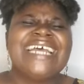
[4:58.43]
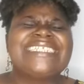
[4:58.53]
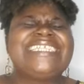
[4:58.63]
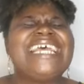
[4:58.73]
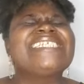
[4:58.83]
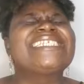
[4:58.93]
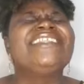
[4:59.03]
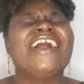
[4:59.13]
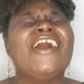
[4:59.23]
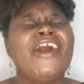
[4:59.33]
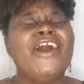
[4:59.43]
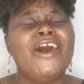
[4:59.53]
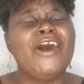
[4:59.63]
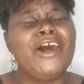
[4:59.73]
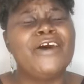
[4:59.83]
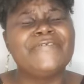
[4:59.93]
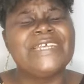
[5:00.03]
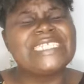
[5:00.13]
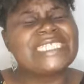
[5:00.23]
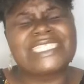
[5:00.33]
this love
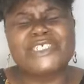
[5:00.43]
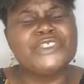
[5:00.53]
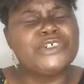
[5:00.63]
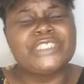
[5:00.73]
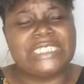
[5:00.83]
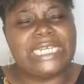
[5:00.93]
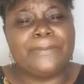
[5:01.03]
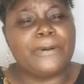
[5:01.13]
is too deep.